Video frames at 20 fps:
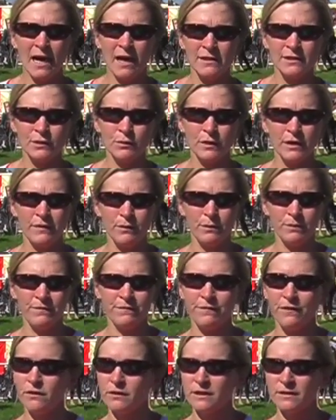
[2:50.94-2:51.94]
so we
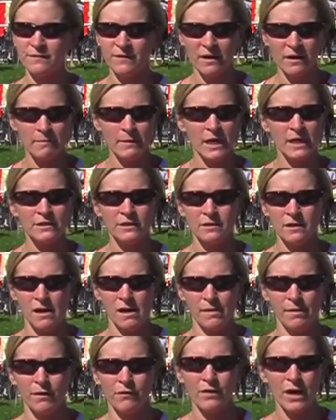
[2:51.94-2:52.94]
focused very much
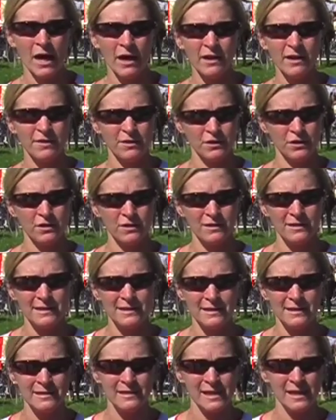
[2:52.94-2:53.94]
on the run in the early
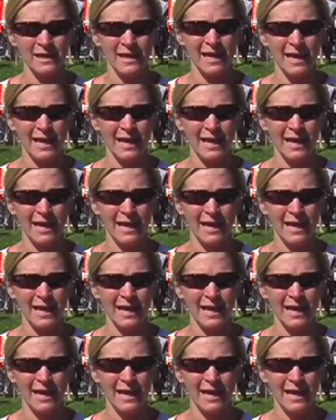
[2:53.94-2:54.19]
season,